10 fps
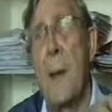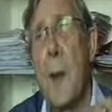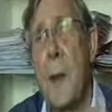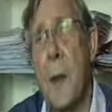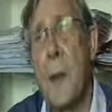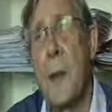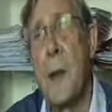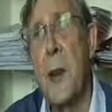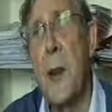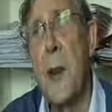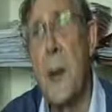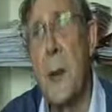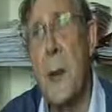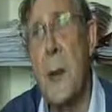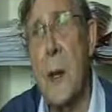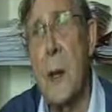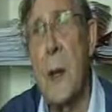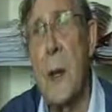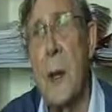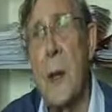the learners are going to use their own